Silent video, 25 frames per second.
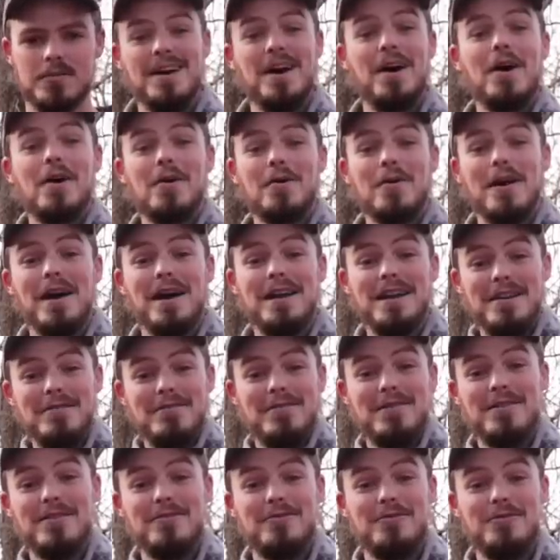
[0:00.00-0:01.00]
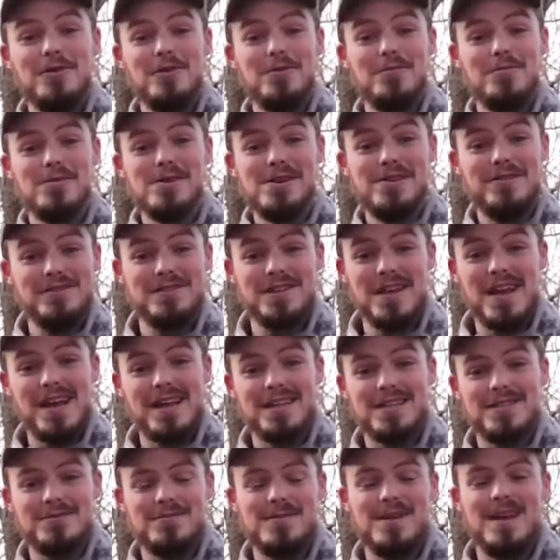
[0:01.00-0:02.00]
All right, even in the few brief
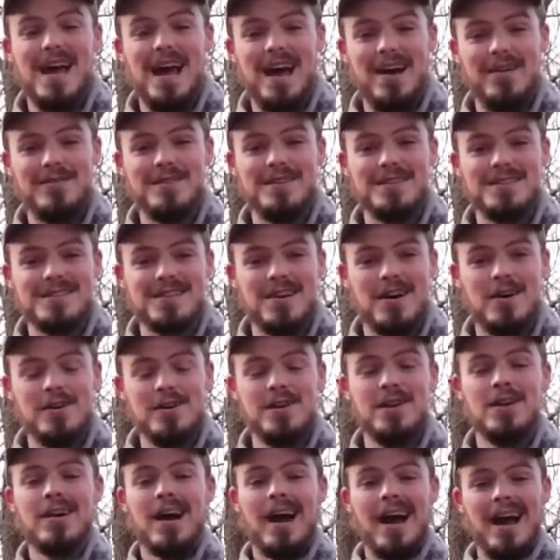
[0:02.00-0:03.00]
seconds of me having this on here,